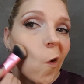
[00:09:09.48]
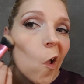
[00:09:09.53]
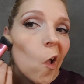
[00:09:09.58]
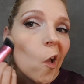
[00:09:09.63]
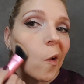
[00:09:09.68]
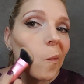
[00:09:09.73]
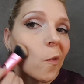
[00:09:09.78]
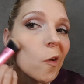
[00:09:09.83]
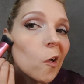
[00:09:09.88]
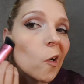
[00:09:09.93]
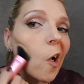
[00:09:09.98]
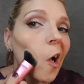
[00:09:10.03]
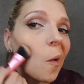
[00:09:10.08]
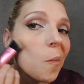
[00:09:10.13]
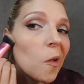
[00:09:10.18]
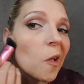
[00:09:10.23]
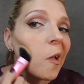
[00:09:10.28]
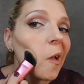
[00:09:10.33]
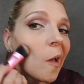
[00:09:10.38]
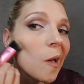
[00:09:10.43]
And I'm going to
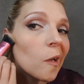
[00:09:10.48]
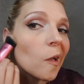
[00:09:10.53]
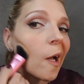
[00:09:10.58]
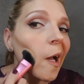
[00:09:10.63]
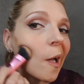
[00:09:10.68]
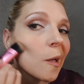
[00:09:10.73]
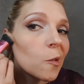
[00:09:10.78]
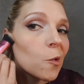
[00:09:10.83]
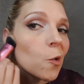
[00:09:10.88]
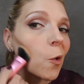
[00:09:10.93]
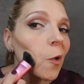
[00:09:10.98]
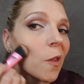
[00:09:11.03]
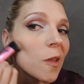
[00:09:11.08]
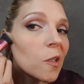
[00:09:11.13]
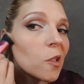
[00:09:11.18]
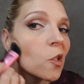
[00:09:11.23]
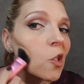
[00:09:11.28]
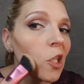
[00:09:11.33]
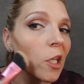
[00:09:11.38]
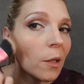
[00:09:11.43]
come in and contour
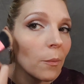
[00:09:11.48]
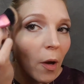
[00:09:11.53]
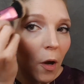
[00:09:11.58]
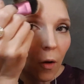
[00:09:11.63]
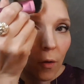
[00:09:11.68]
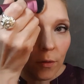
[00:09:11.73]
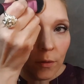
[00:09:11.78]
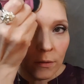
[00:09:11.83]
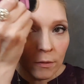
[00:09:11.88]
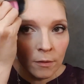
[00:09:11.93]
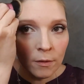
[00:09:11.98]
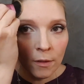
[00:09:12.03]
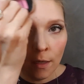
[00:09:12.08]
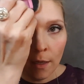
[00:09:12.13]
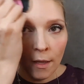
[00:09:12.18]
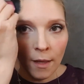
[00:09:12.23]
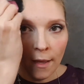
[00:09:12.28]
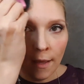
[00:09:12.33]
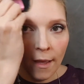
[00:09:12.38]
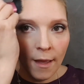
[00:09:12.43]
this cheekbone
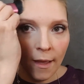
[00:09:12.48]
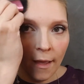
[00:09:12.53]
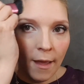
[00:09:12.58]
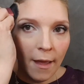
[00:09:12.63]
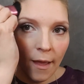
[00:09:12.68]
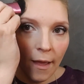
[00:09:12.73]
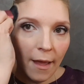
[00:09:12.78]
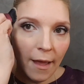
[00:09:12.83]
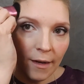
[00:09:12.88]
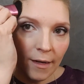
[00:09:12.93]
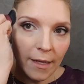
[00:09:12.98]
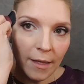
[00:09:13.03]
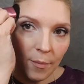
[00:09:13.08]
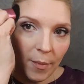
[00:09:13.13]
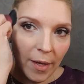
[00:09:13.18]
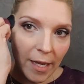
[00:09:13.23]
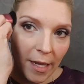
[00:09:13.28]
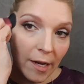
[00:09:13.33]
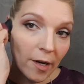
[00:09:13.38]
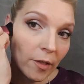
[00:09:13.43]
and hit
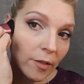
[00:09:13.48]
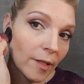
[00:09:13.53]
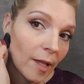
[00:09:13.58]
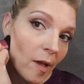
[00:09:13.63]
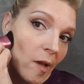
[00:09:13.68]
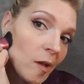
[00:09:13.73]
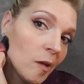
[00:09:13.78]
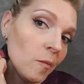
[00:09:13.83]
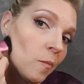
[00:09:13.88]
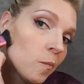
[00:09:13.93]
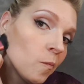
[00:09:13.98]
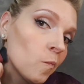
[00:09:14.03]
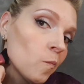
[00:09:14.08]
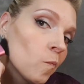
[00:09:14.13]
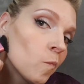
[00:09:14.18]
my hairline,